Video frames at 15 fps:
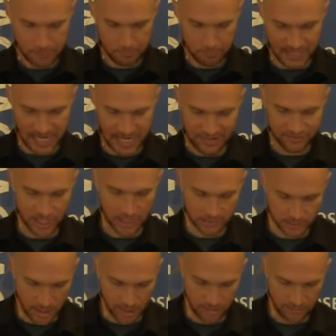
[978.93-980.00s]
but have not
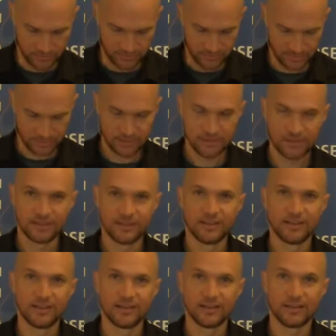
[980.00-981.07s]
love,
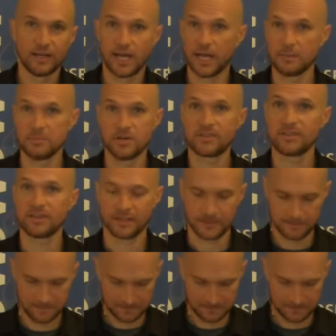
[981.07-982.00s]
I'm nothing.